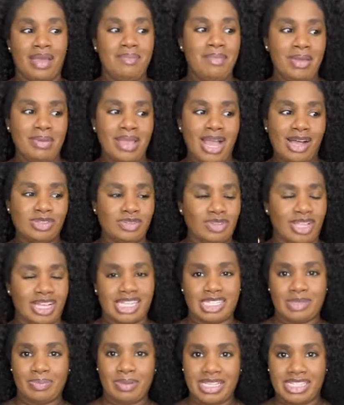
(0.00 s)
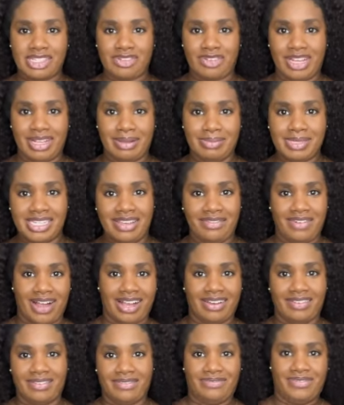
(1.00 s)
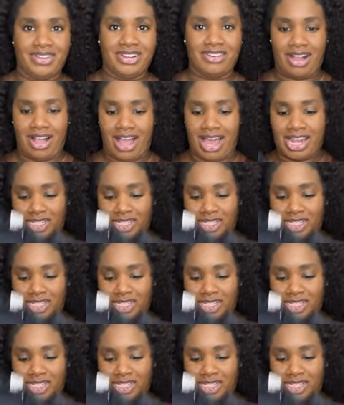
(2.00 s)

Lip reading: maybe I'll do like a split screen. Let me see if I can figure out how